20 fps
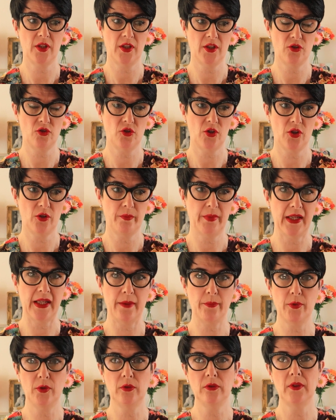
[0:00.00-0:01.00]
true
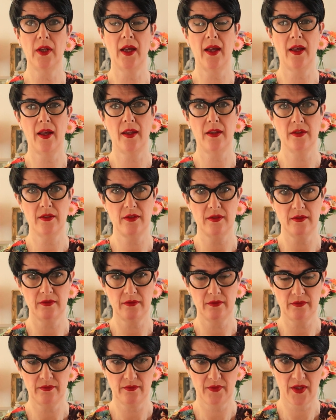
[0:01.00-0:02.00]
people, and
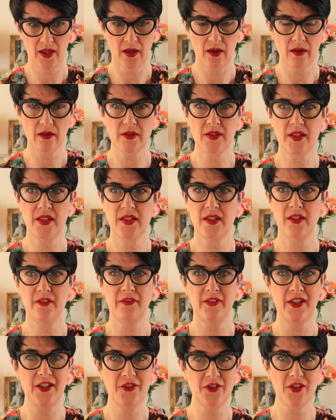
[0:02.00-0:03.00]
the artists that
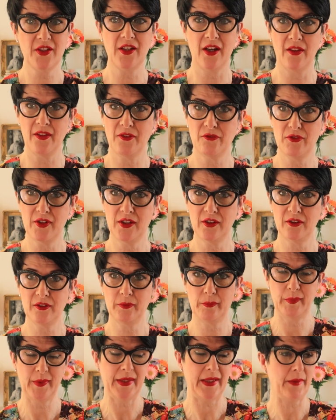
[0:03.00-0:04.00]
feature, you know, the real
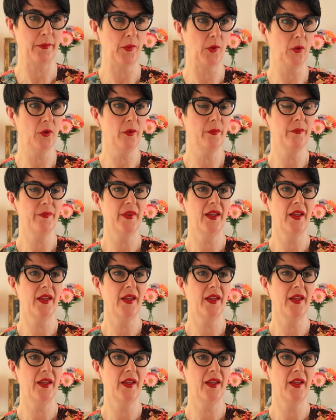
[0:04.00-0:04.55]
people.